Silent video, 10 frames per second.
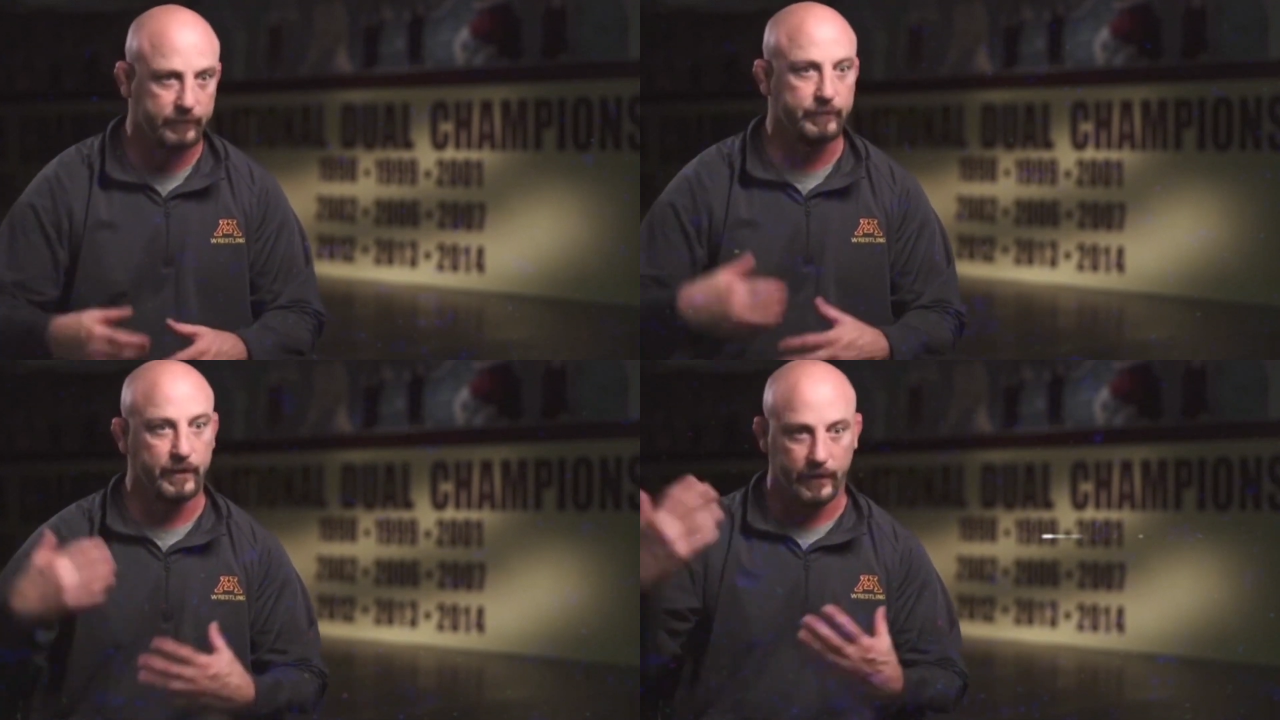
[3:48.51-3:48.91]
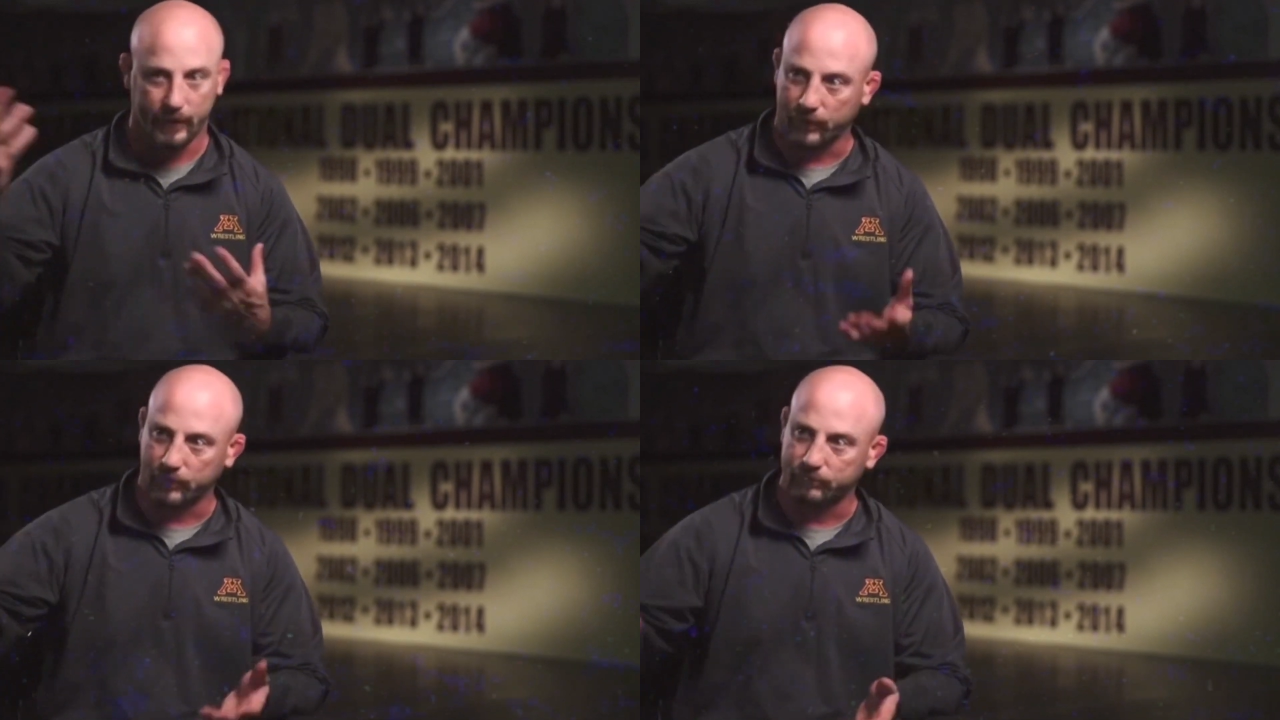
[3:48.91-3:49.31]
you could
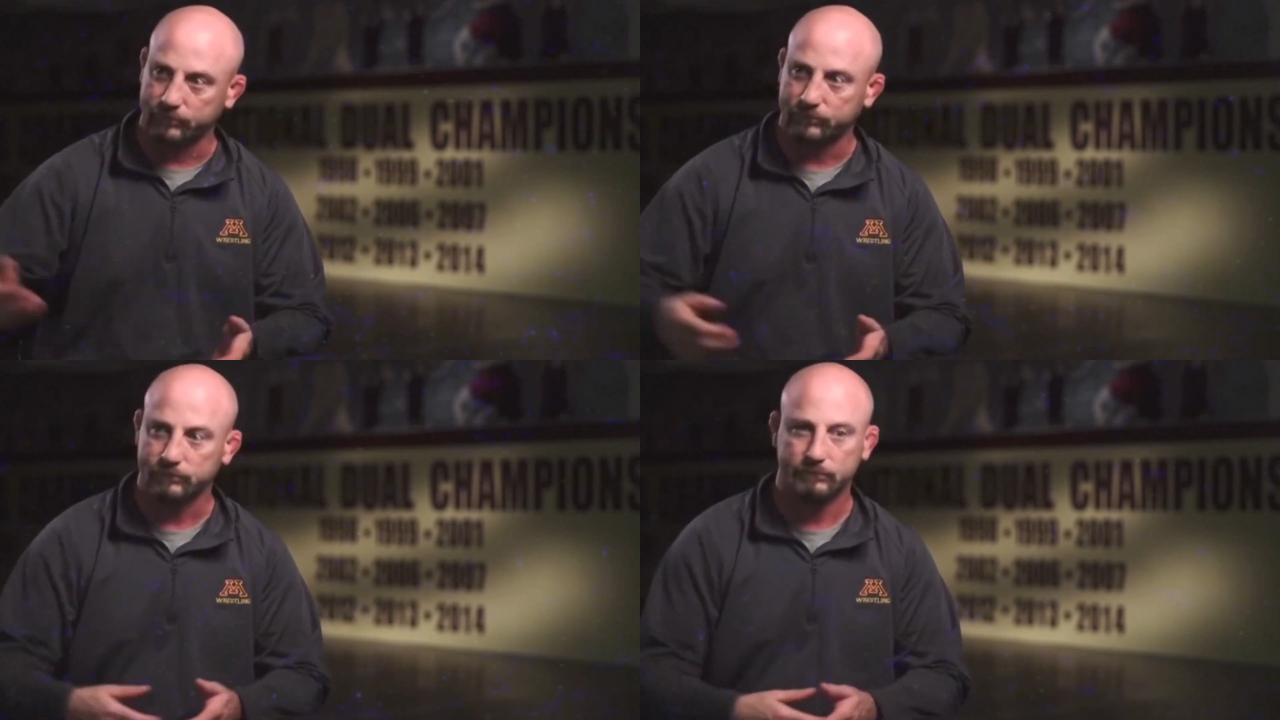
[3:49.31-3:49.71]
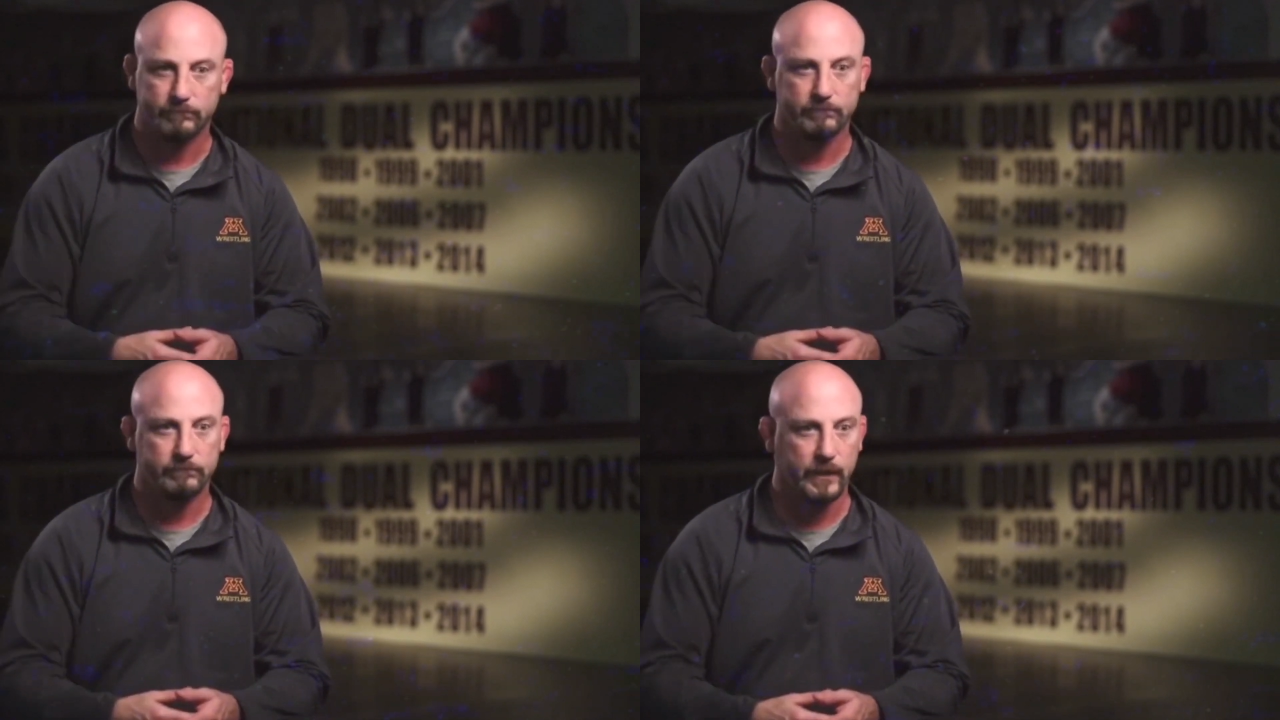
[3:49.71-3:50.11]
hear them
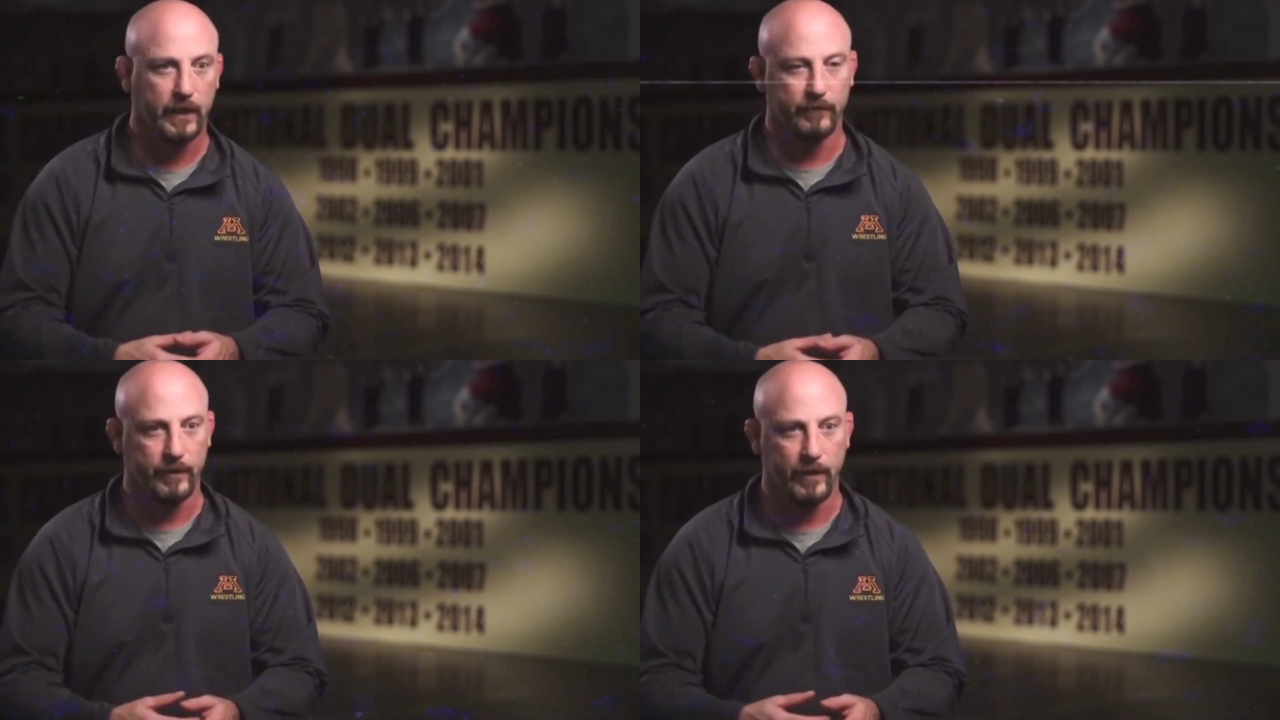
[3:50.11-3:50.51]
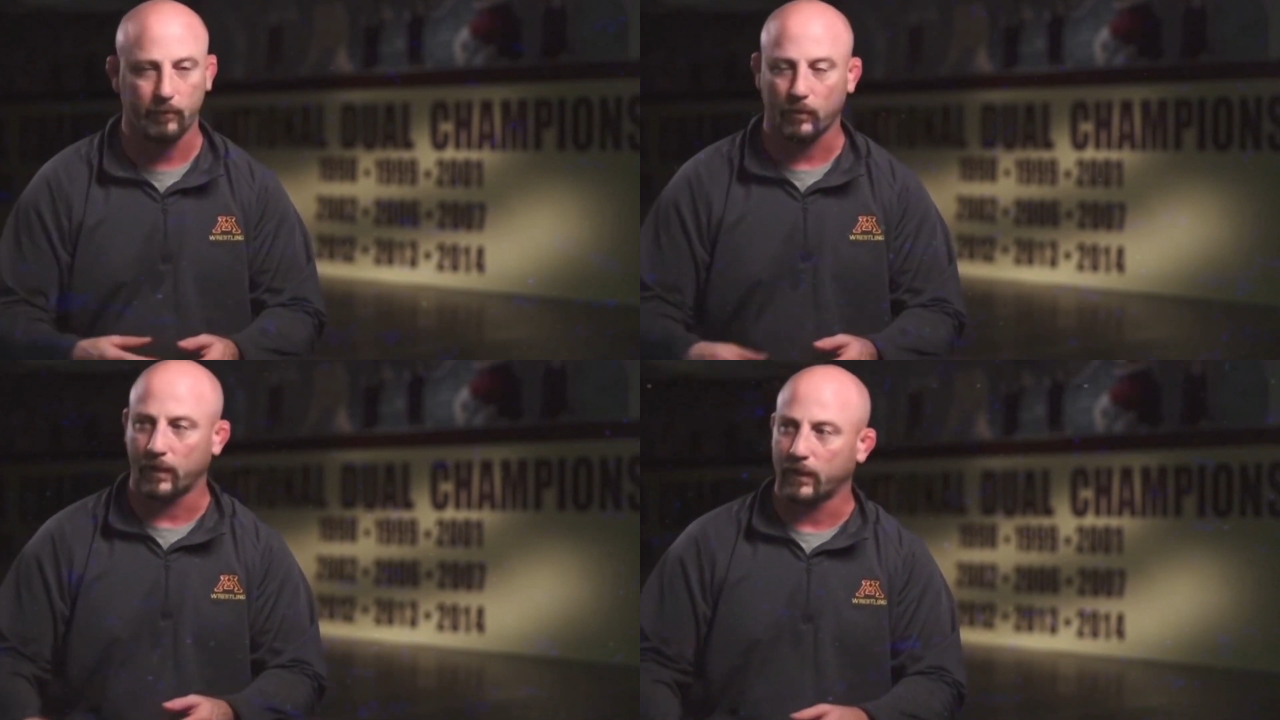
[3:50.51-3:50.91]
kind of in an
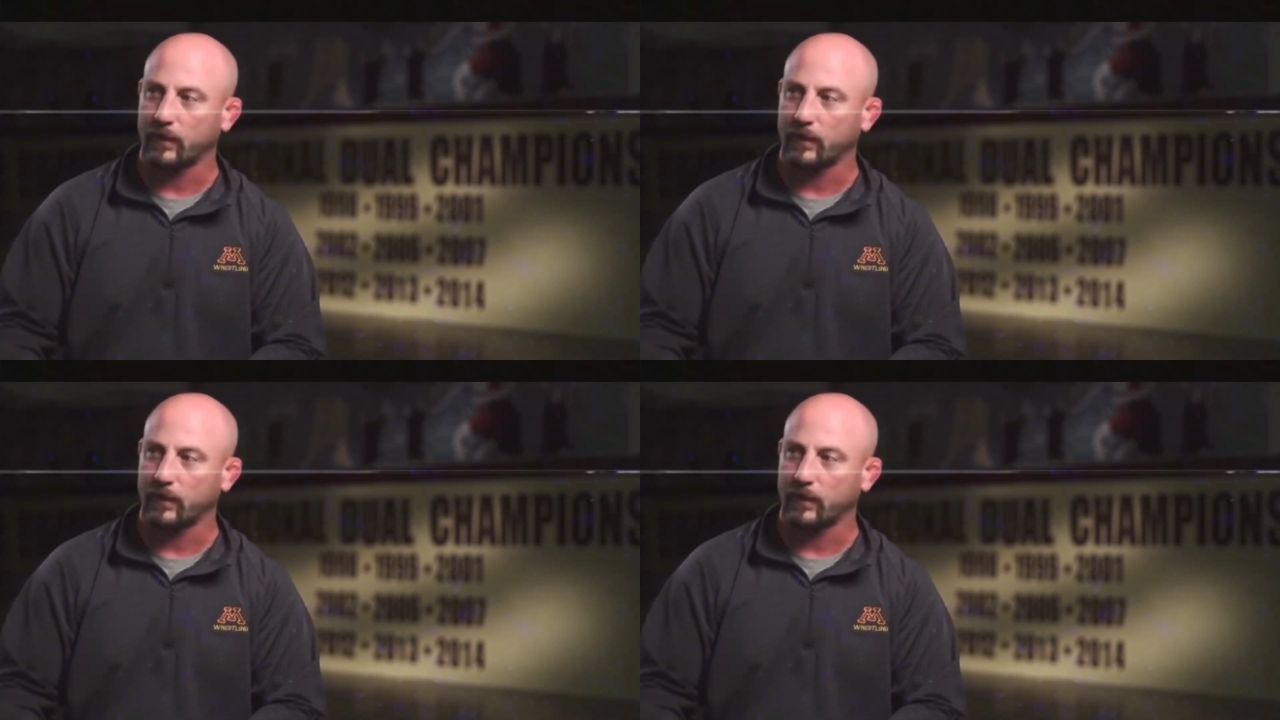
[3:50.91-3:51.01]
uproar, and I